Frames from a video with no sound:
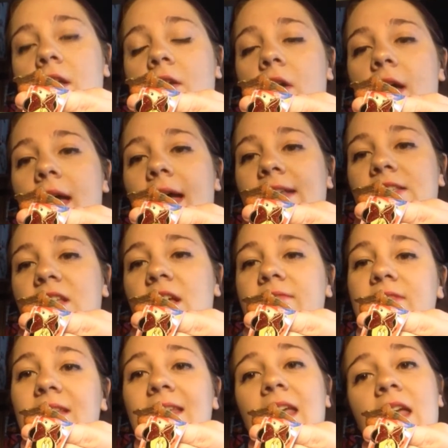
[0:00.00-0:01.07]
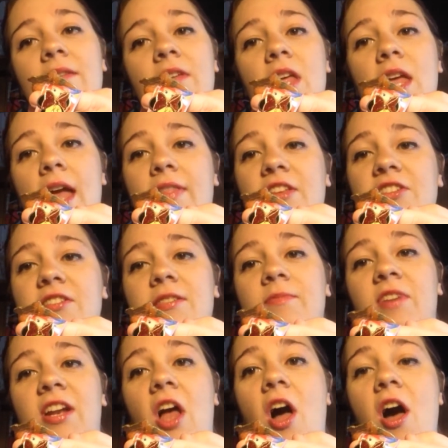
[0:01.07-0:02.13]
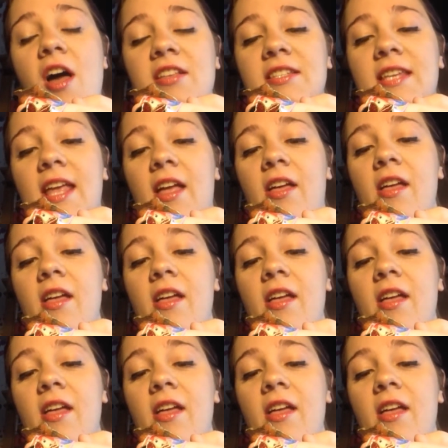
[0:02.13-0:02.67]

got her hand clasped together, and there's just some red hearts near